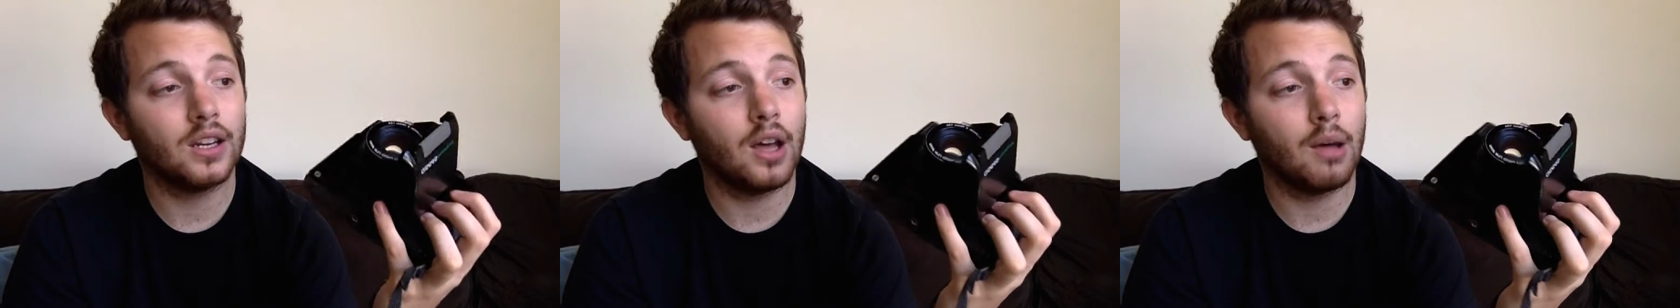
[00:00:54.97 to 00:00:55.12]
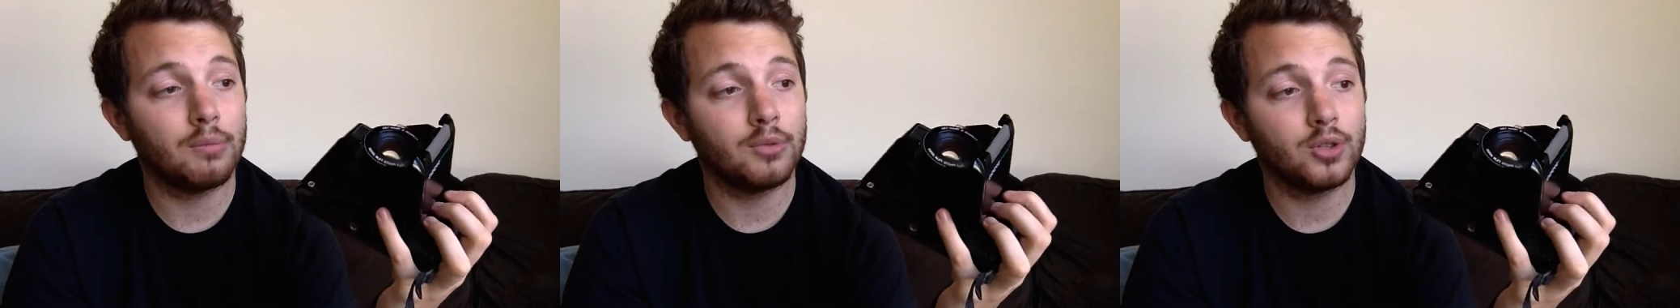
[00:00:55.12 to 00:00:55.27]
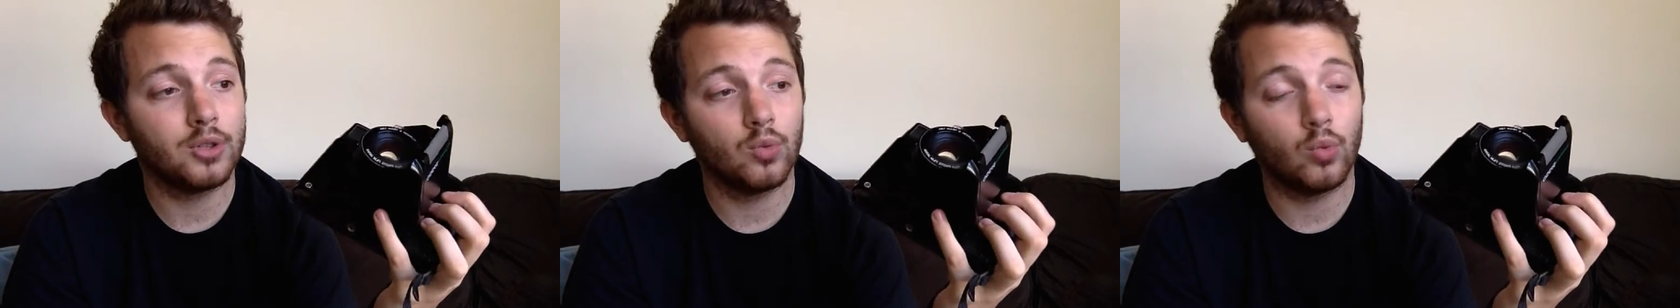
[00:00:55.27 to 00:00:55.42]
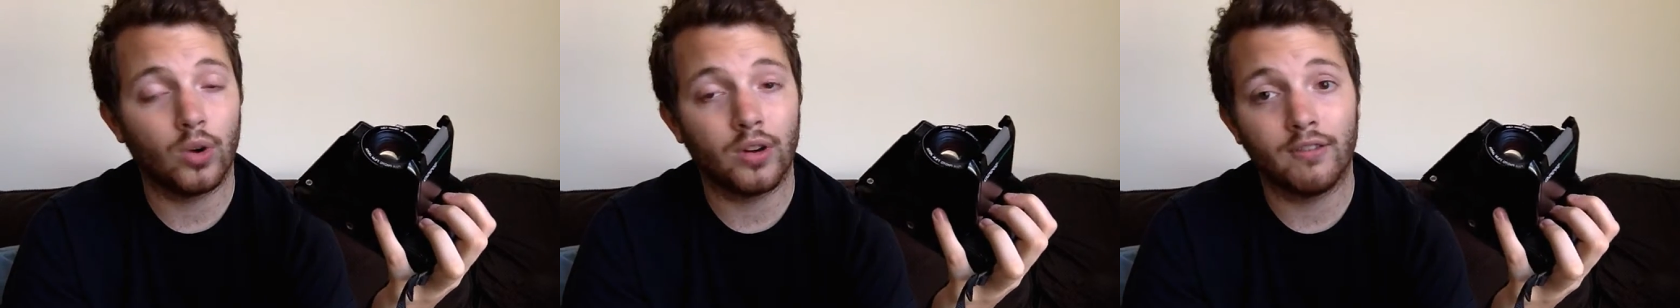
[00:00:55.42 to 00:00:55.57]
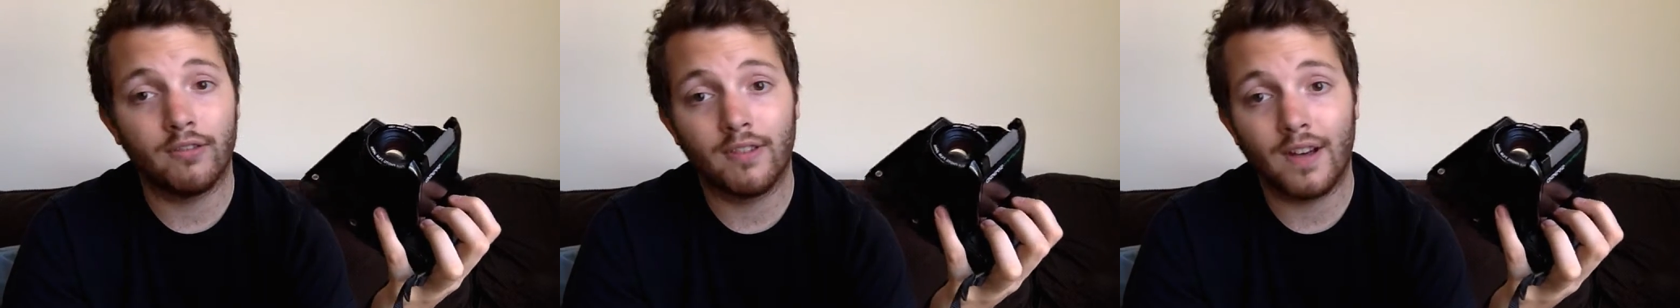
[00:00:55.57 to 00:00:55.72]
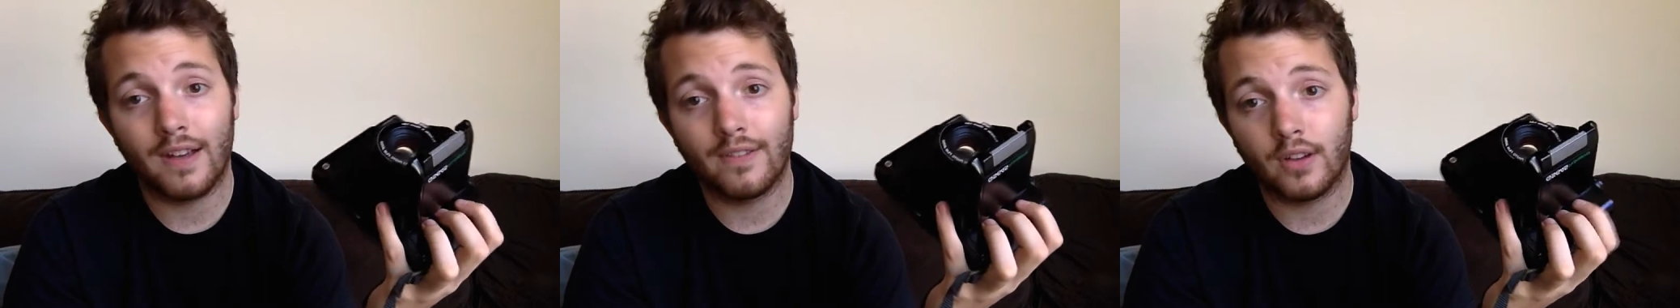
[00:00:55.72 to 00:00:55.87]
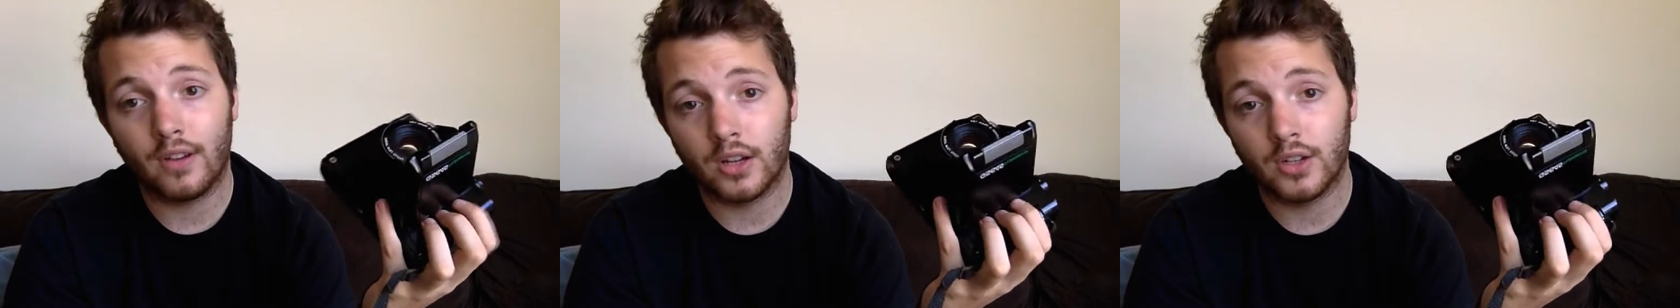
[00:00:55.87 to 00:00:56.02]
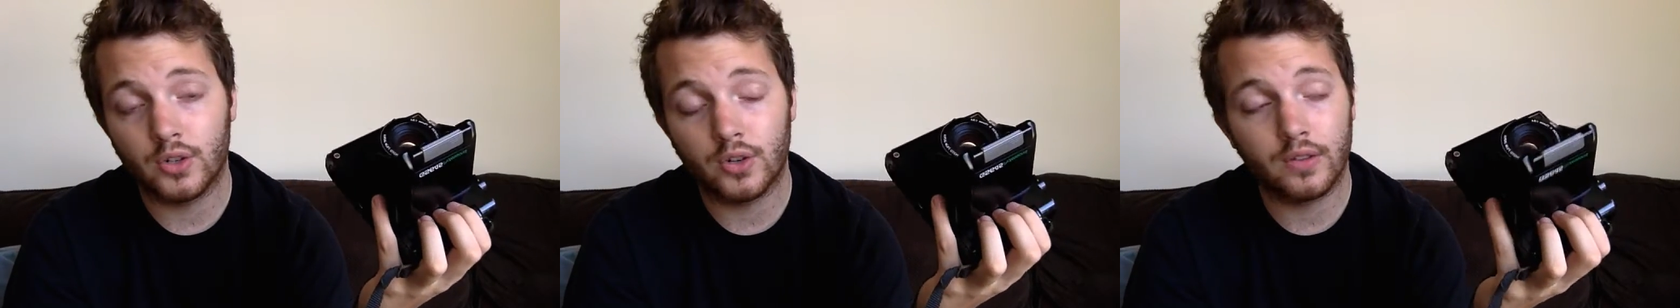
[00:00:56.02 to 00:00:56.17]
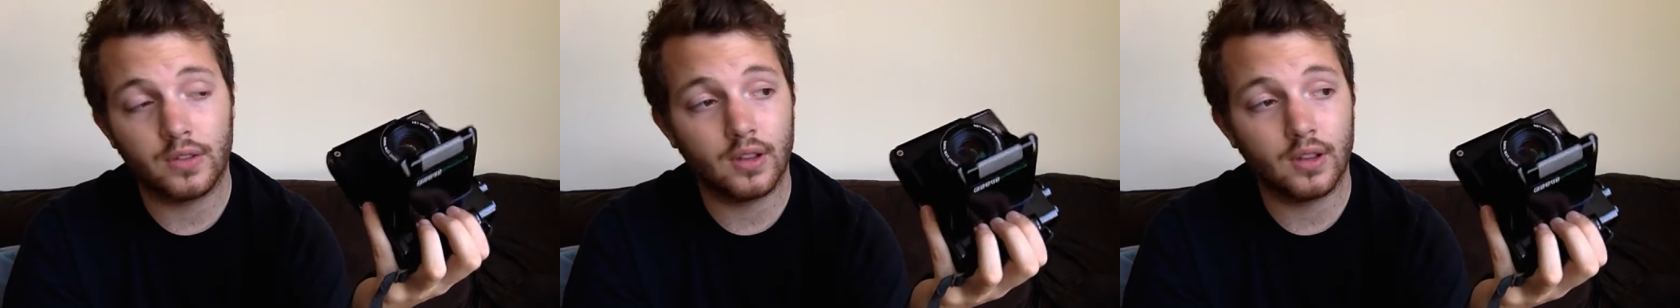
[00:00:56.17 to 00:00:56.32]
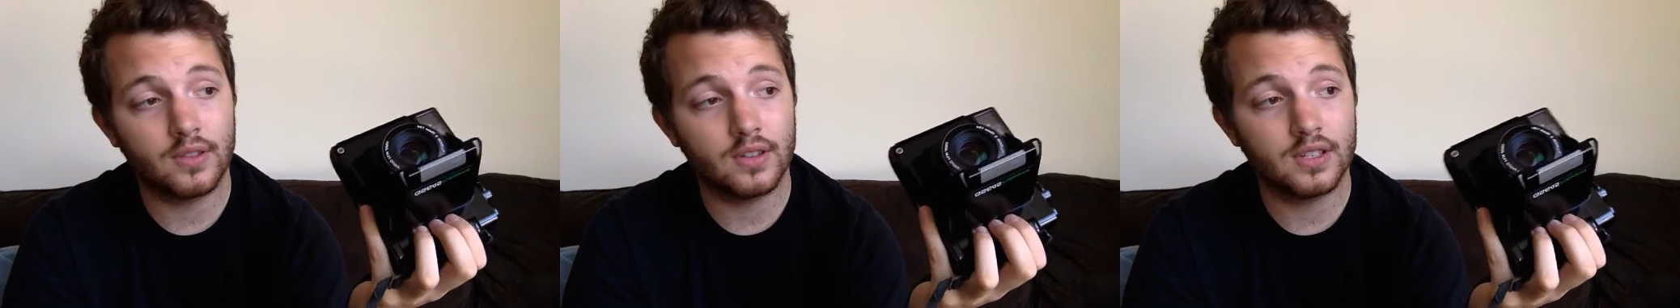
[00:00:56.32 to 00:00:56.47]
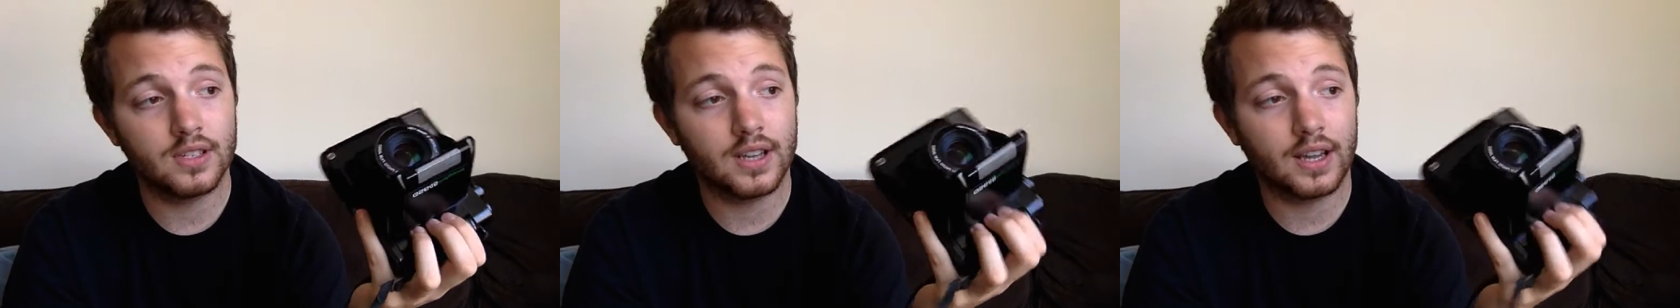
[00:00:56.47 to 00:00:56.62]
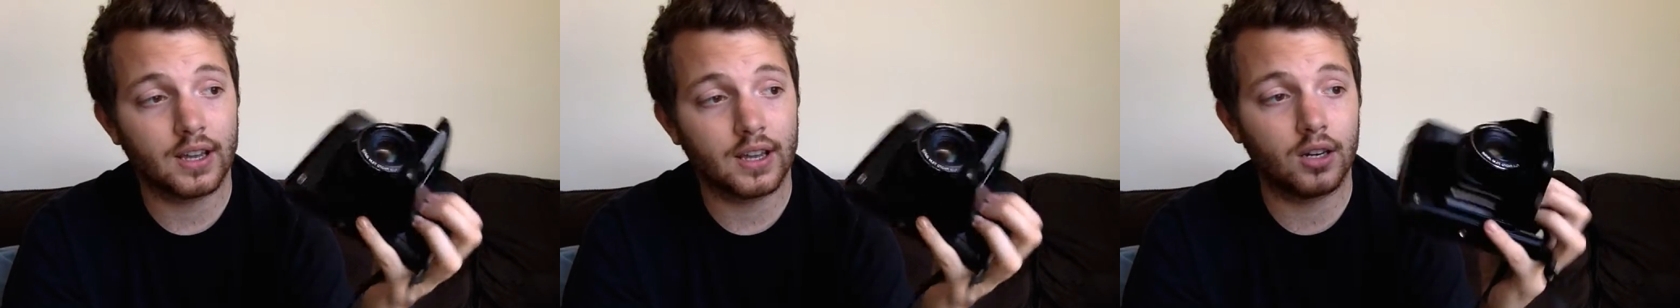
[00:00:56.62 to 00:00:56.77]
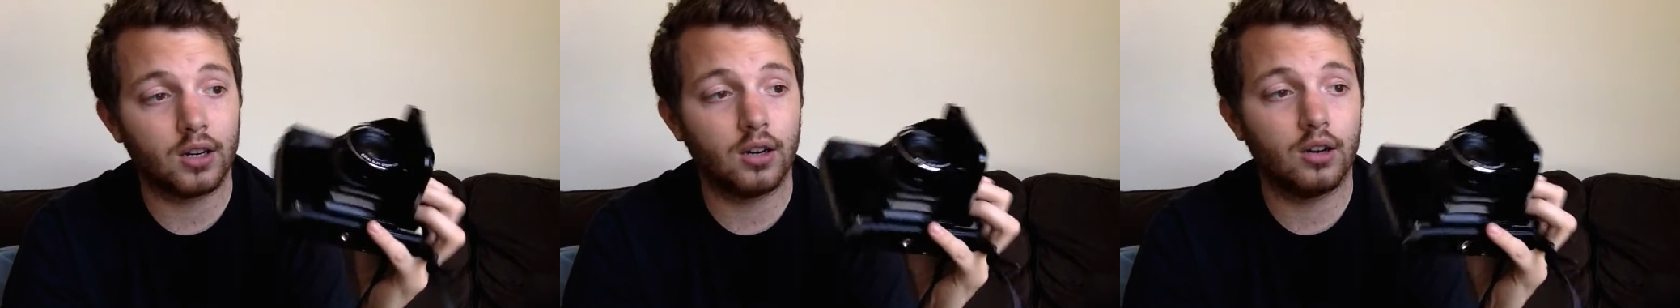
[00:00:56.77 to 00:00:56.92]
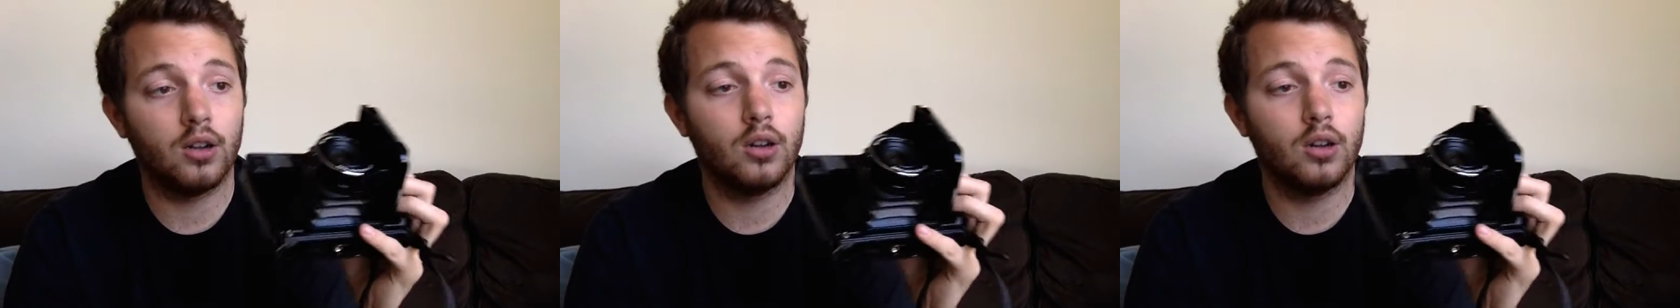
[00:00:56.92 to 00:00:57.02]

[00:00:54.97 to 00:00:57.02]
up to 1/500th of a second